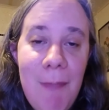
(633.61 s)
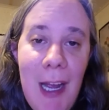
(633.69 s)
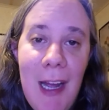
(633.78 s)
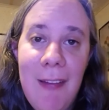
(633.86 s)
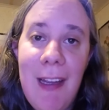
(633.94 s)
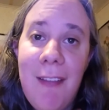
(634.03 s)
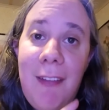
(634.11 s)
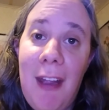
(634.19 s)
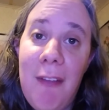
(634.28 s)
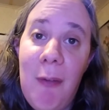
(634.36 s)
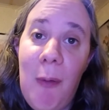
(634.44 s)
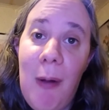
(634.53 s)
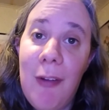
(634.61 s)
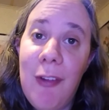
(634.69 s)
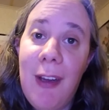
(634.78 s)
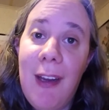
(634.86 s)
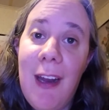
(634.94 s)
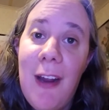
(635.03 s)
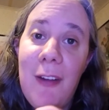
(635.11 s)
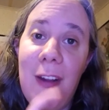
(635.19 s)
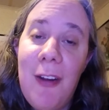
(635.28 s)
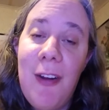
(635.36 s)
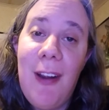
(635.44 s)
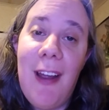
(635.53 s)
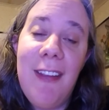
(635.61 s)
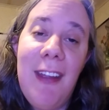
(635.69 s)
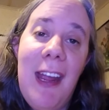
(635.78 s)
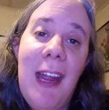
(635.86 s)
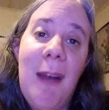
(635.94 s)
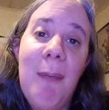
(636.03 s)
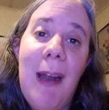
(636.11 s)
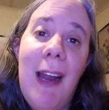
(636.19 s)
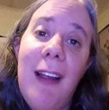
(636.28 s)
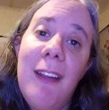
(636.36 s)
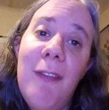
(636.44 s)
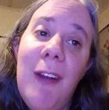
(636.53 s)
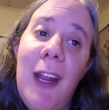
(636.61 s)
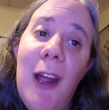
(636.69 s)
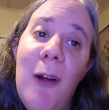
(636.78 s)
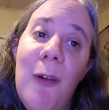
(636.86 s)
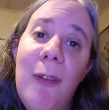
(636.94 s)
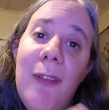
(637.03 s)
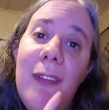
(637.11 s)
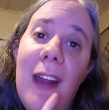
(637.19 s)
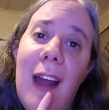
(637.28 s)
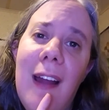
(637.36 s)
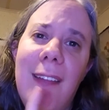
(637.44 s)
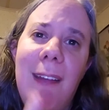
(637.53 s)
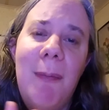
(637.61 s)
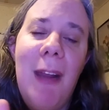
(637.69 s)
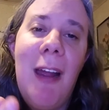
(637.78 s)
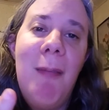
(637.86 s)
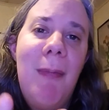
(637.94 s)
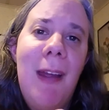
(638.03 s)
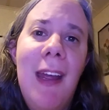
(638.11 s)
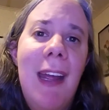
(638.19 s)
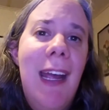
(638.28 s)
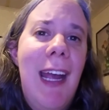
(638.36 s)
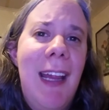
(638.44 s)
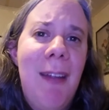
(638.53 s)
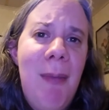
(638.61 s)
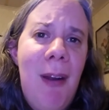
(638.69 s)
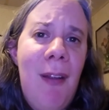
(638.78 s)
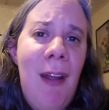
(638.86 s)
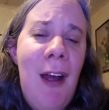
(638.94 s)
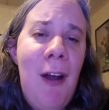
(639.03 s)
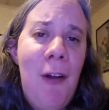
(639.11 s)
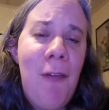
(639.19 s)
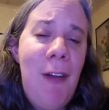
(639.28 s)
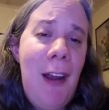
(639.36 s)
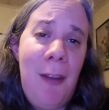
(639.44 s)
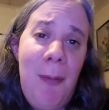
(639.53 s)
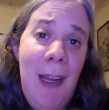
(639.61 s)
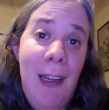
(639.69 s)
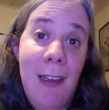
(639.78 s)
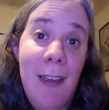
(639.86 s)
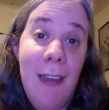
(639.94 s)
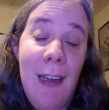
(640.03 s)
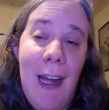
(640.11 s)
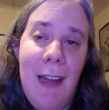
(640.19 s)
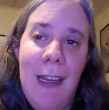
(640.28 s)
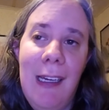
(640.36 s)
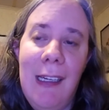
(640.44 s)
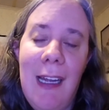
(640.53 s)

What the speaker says: Thanks guys for watching, and I'll talk to you guys in my next video sometime in the middle of next week, I think.